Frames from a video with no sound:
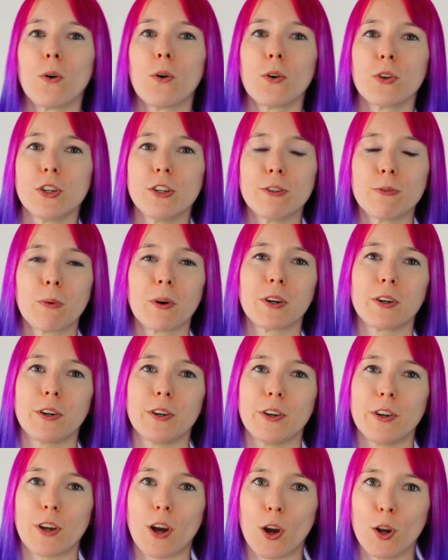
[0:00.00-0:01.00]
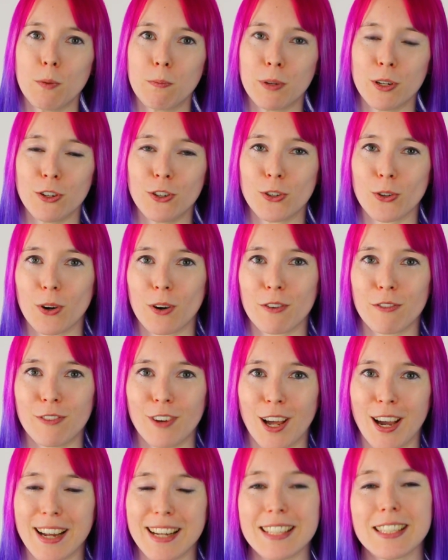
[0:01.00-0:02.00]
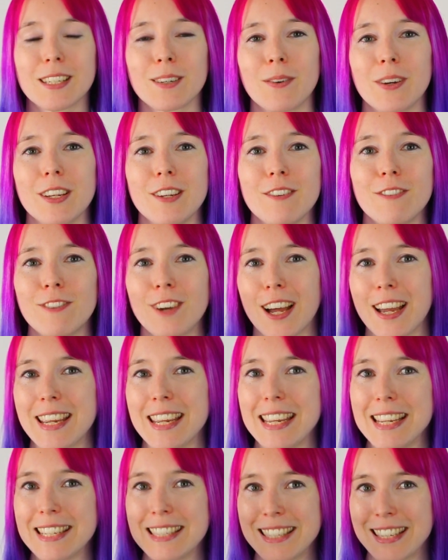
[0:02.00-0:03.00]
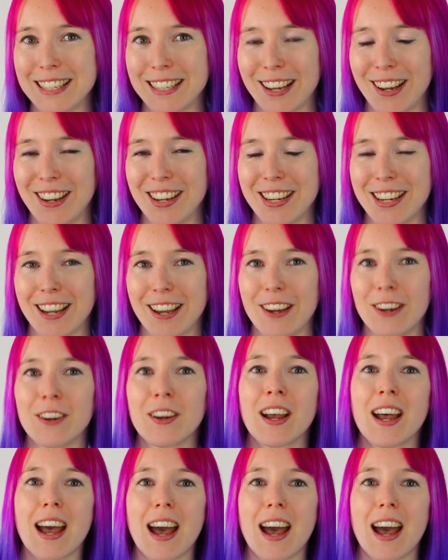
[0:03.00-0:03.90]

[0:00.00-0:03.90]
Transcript: or you'd want an open jaw flight where you fly into Tokyo